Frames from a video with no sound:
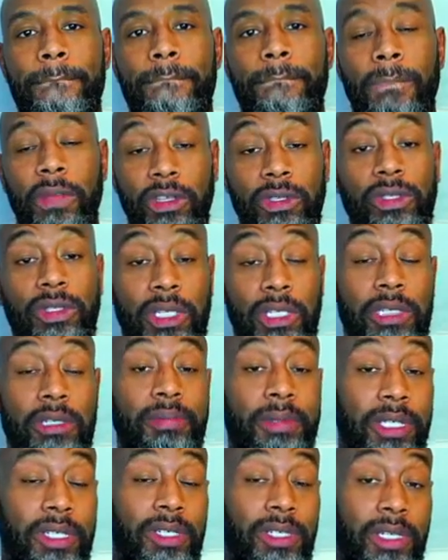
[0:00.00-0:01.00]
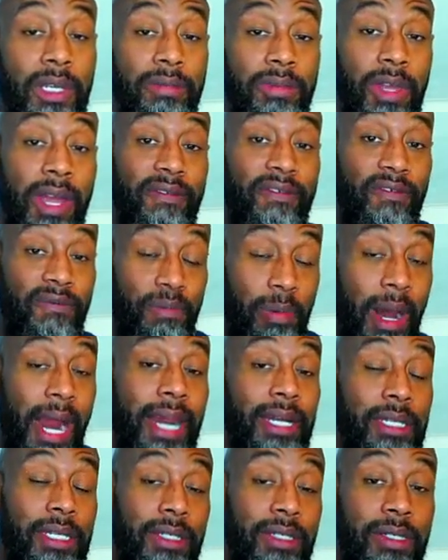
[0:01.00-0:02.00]
Mental discipline is something you have to
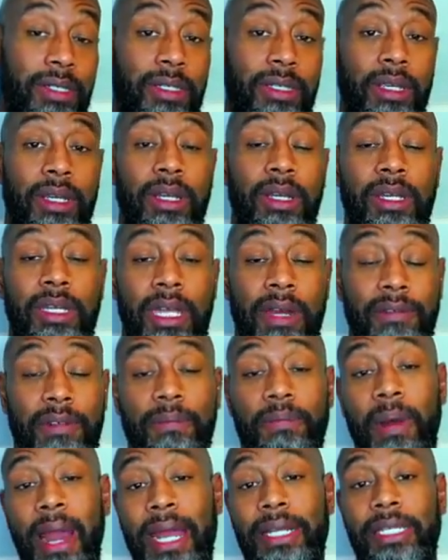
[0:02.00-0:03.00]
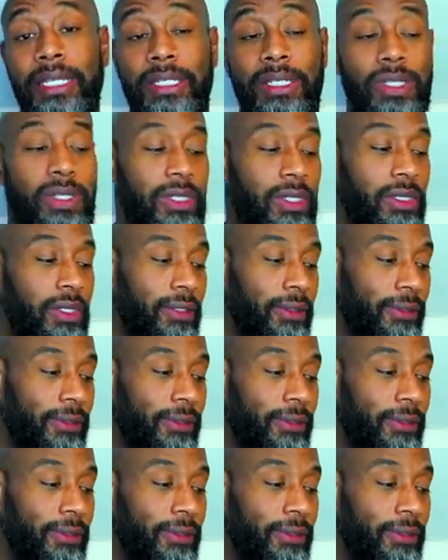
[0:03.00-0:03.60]
practice. You have to practice.